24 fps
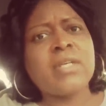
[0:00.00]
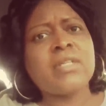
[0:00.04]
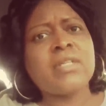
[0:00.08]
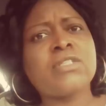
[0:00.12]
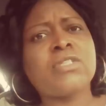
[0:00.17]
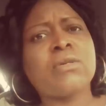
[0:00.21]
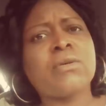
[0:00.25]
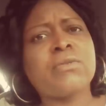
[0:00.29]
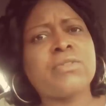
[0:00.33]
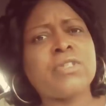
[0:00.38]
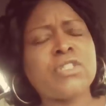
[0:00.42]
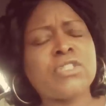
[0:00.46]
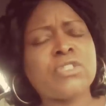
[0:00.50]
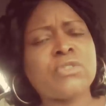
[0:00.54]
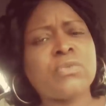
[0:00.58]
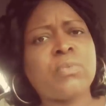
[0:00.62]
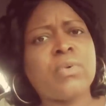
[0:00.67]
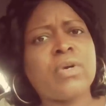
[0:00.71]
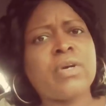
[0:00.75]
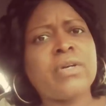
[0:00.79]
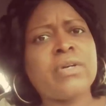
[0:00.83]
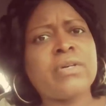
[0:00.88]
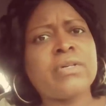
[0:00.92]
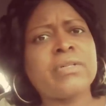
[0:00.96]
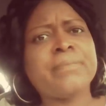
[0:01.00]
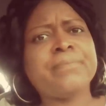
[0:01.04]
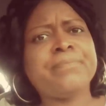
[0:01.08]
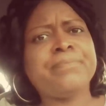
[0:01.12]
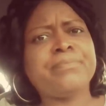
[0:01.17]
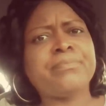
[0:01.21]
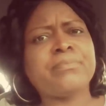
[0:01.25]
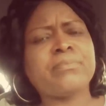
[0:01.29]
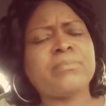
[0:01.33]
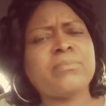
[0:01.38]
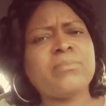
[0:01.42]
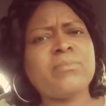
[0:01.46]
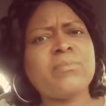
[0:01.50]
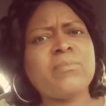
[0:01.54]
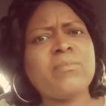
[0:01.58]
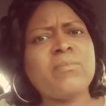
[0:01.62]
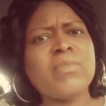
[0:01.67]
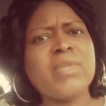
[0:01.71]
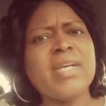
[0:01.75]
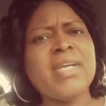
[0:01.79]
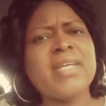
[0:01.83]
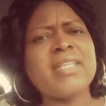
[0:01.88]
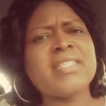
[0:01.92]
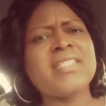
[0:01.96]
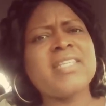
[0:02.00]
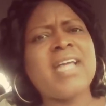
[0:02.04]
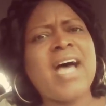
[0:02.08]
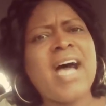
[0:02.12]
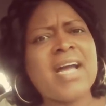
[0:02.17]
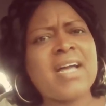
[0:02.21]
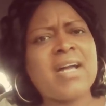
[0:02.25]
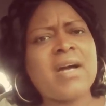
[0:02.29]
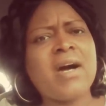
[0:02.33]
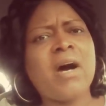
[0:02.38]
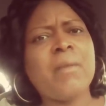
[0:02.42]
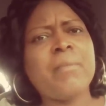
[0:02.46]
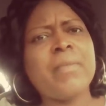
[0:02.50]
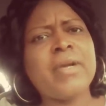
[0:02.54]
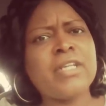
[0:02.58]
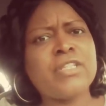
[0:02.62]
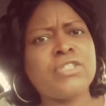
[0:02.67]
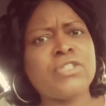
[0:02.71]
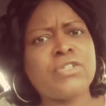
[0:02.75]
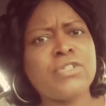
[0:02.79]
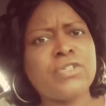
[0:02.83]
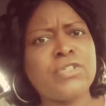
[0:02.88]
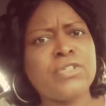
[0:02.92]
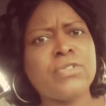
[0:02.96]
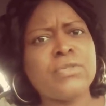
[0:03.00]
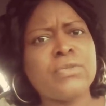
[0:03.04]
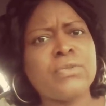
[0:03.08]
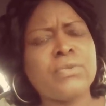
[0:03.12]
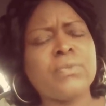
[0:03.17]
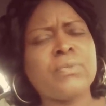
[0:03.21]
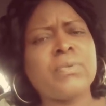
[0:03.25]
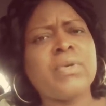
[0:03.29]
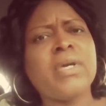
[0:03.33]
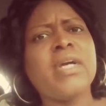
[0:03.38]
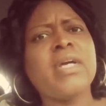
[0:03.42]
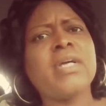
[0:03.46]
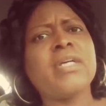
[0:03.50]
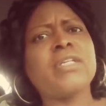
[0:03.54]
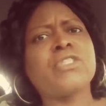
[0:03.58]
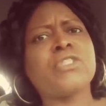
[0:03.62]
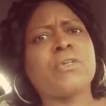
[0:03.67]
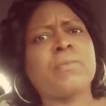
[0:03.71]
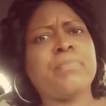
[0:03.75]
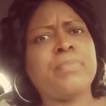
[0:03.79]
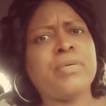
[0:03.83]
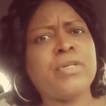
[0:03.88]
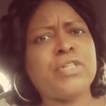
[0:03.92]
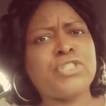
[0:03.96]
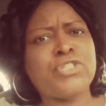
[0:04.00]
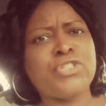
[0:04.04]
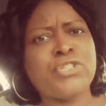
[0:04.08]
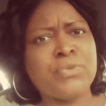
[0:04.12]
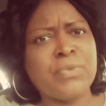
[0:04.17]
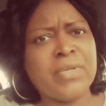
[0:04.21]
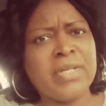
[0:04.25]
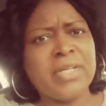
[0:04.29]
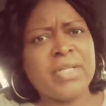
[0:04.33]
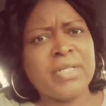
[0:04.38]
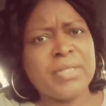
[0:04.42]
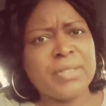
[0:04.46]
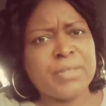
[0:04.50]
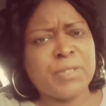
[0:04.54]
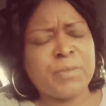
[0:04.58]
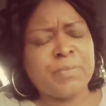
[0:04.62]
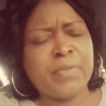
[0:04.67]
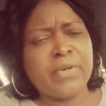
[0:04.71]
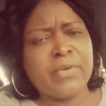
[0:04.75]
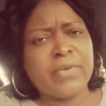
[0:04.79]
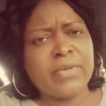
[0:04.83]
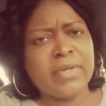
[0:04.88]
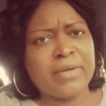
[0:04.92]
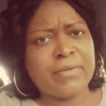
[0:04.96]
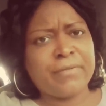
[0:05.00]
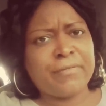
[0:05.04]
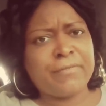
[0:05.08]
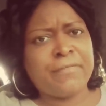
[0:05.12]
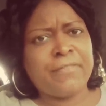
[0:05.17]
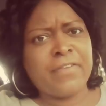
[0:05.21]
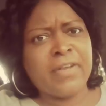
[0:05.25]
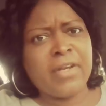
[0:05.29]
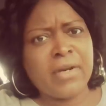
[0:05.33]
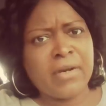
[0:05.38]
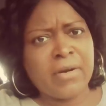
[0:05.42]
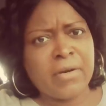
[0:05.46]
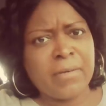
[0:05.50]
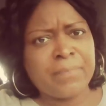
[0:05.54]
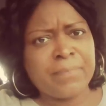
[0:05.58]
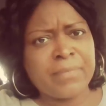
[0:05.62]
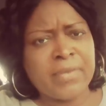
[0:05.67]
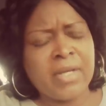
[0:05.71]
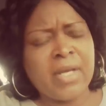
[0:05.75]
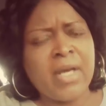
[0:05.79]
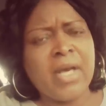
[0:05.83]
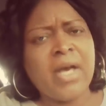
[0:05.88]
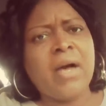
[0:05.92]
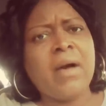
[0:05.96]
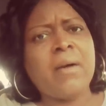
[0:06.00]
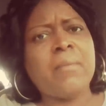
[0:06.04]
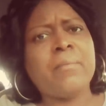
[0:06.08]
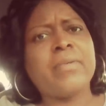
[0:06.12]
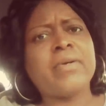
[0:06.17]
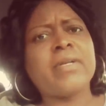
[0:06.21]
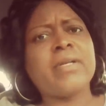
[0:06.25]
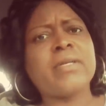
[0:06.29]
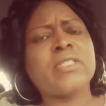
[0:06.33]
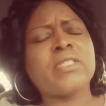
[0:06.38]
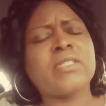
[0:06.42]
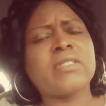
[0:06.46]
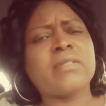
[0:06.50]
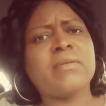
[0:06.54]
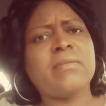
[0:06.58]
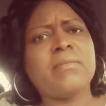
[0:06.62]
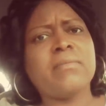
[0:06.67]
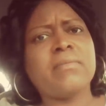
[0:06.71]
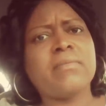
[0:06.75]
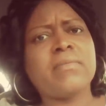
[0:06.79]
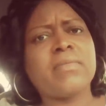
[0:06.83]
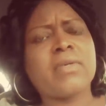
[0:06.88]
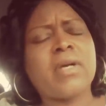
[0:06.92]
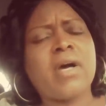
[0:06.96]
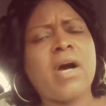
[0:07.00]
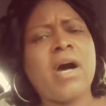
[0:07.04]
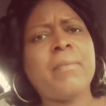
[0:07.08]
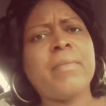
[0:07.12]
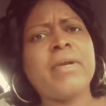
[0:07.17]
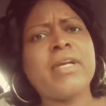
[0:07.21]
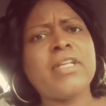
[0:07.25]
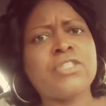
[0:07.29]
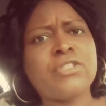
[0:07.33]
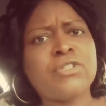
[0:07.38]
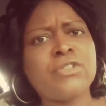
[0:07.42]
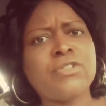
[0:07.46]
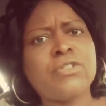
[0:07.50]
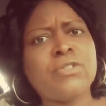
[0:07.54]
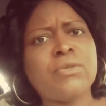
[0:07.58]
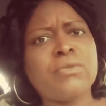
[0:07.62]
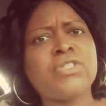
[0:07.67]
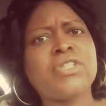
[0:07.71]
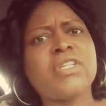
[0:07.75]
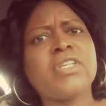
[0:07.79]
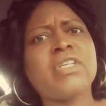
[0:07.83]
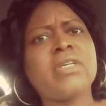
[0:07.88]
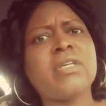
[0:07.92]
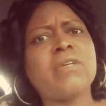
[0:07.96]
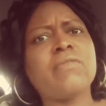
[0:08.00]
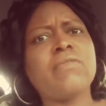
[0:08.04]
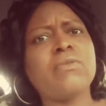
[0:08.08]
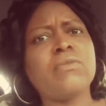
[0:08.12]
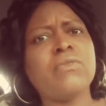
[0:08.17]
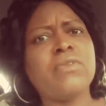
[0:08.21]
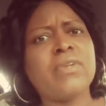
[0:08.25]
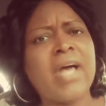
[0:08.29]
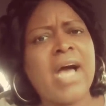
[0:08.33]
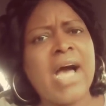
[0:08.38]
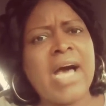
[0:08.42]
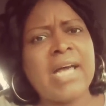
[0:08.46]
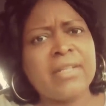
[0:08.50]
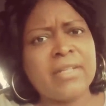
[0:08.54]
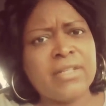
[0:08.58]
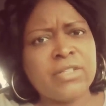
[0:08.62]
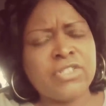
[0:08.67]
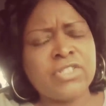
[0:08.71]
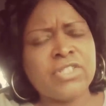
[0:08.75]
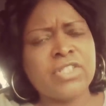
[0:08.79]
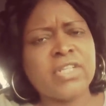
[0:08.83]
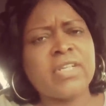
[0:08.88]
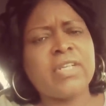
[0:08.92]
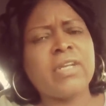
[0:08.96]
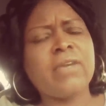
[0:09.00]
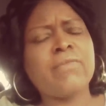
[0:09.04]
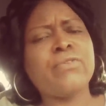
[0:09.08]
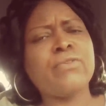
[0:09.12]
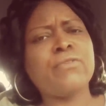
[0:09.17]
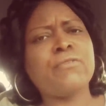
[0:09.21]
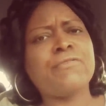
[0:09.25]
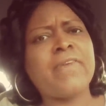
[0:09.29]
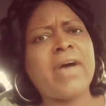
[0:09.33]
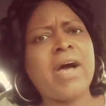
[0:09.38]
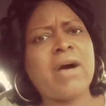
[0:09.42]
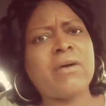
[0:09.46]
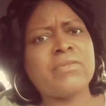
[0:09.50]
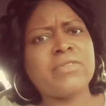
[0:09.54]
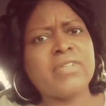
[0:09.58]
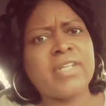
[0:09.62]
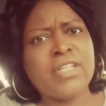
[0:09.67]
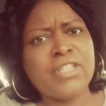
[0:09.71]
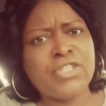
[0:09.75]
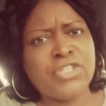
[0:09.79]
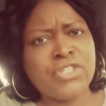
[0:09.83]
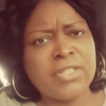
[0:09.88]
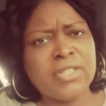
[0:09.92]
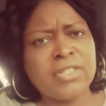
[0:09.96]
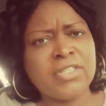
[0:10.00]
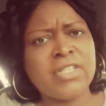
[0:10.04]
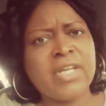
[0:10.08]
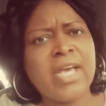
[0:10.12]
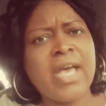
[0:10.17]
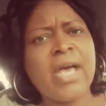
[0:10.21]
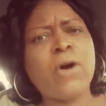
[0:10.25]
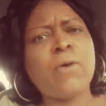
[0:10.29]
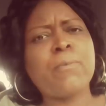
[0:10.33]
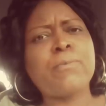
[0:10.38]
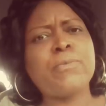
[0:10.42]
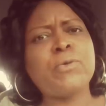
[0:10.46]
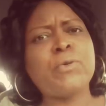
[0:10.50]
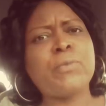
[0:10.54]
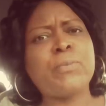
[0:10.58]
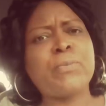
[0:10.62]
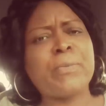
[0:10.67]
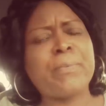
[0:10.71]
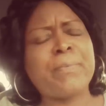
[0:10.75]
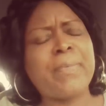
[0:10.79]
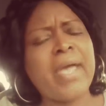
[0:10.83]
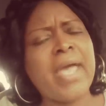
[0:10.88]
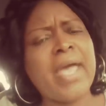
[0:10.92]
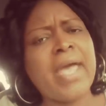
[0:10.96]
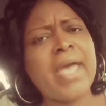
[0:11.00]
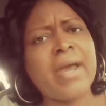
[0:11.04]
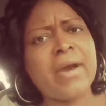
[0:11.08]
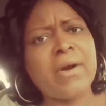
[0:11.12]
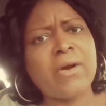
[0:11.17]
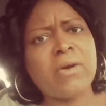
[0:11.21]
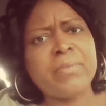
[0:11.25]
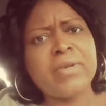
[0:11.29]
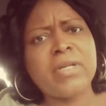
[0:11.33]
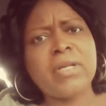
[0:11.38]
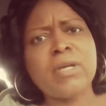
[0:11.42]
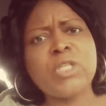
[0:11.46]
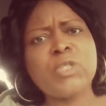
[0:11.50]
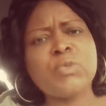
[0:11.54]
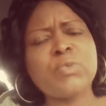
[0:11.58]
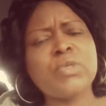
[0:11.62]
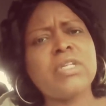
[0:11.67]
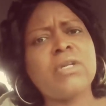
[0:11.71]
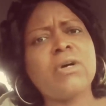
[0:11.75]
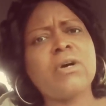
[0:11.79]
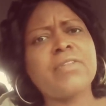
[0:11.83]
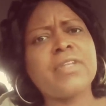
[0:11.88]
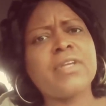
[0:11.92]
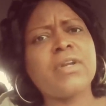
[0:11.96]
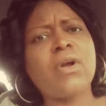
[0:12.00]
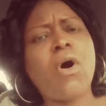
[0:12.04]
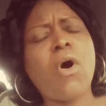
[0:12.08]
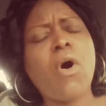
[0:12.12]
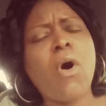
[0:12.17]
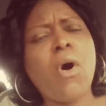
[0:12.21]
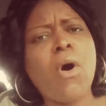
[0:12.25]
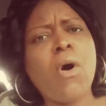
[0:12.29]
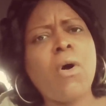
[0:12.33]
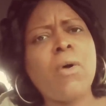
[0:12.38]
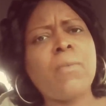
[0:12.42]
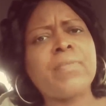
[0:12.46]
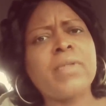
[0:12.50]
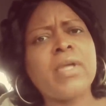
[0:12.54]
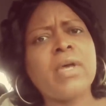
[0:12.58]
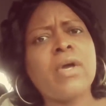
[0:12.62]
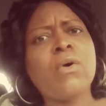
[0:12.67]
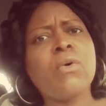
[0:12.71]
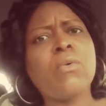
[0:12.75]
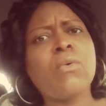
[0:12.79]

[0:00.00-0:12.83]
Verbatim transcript: So, this word is not coming to you to put you in a spirit of fear, but it's coming to you to give you knowledge, to give you foundation, to help you prepare, because we know that all